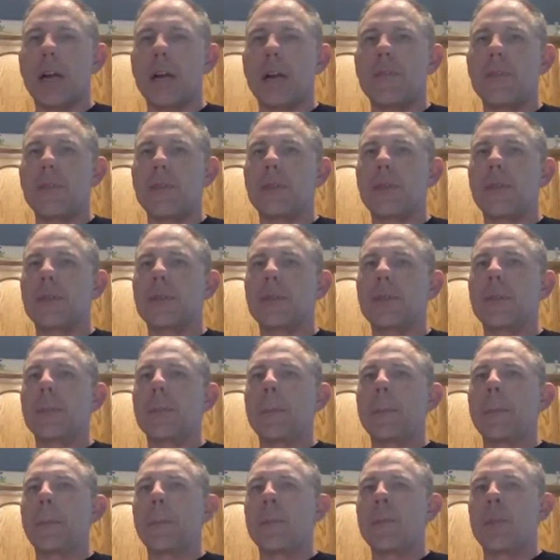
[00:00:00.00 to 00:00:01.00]
I've used
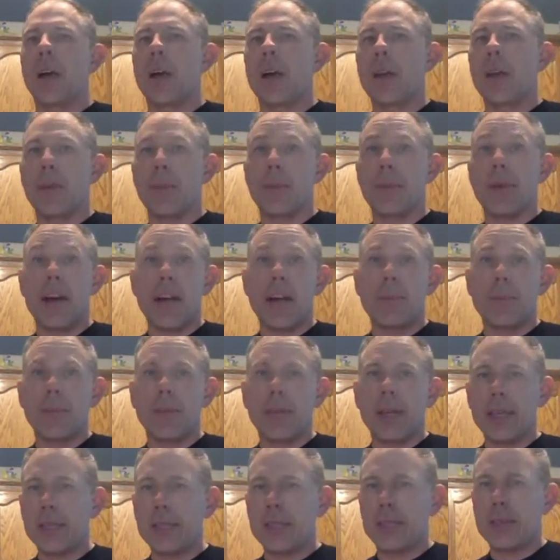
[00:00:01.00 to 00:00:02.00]
the Pike
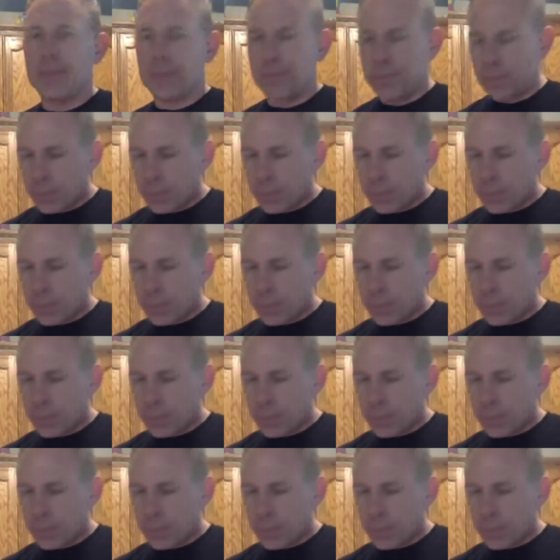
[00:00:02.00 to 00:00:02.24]
Place